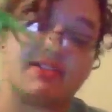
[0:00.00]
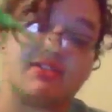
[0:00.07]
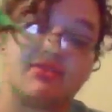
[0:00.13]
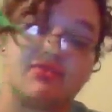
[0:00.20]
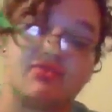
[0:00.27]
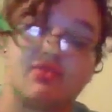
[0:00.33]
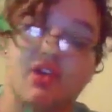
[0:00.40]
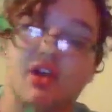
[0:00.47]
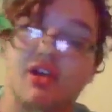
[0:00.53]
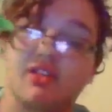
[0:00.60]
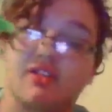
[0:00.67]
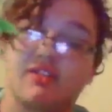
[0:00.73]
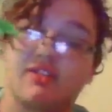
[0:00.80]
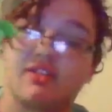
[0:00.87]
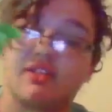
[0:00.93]
do not
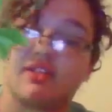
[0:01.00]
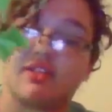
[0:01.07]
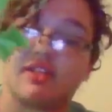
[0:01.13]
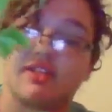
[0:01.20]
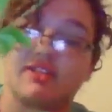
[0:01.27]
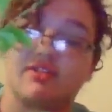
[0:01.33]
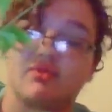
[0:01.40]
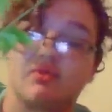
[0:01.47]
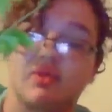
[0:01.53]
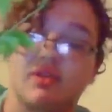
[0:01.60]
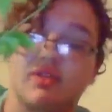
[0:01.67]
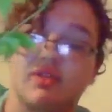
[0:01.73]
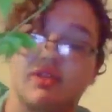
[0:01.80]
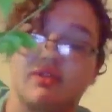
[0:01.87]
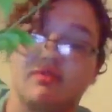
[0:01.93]
think that's the
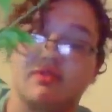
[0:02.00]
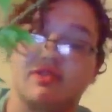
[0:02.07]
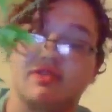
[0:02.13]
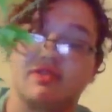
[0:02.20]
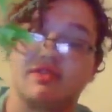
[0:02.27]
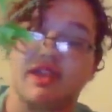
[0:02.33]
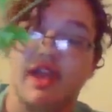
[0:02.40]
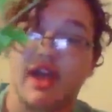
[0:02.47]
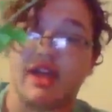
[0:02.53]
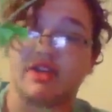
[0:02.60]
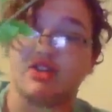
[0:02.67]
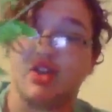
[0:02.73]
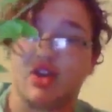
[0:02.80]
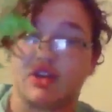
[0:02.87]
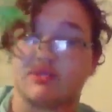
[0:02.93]
one that was at
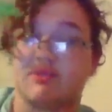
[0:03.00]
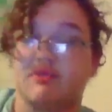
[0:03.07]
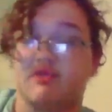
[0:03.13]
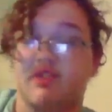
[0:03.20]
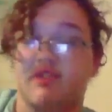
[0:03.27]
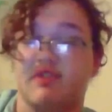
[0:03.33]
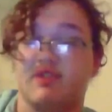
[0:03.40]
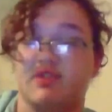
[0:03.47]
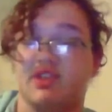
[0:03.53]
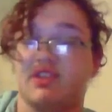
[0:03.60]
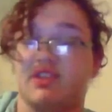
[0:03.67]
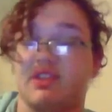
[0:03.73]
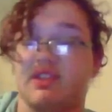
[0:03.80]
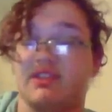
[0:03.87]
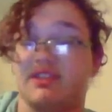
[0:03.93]
Knoxview Refuge. I
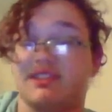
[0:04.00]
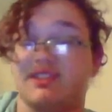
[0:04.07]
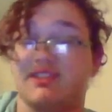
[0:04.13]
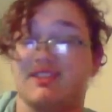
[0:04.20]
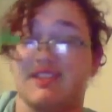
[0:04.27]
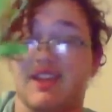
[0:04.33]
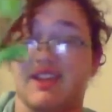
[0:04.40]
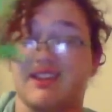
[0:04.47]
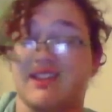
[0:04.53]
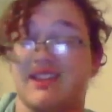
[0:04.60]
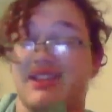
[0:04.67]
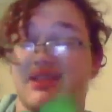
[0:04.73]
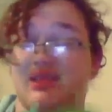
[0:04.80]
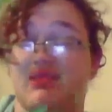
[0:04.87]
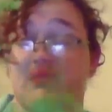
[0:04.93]
think this is likely
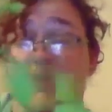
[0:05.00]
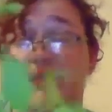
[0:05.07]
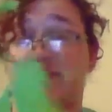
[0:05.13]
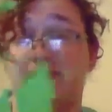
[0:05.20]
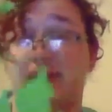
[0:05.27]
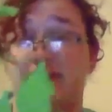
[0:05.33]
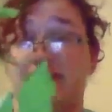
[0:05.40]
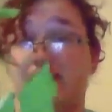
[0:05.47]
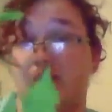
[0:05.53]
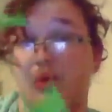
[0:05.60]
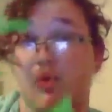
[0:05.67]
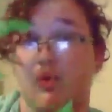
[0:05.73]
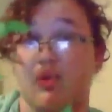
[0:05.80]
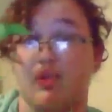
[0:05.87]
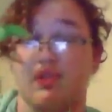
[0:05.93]
either roughleaf
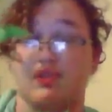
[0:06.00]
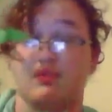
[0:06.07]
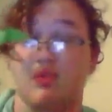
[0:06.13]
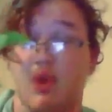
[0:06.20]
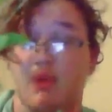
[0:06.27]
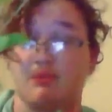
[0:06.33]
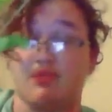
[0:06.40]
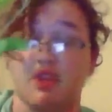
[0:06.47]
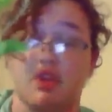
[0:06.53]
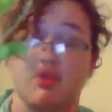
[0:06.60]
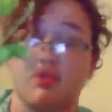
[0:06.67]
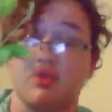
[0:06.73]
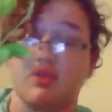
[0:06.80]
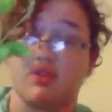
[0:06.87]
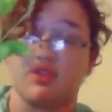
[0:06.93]
or swamp
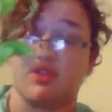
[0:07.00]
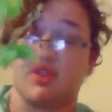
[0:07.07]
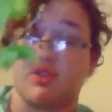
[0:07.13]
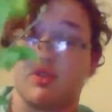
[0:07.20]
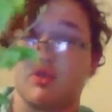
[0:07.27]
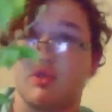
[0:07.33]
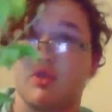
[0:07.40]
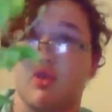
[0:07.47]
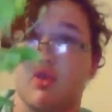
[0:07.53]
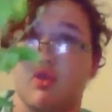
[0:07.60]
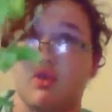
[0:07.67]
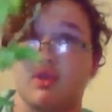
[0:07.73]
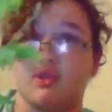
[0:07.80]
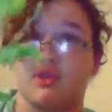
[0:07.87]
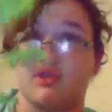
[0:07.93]
dogwood, so
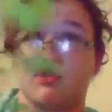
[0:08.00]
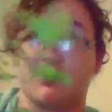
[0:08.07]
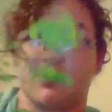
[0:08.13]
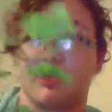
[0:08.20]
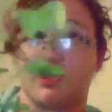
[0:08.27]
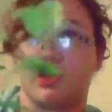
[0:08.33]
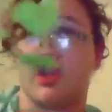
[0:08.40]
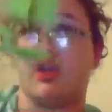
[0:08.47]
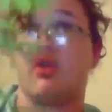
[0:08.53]
Cornus stricta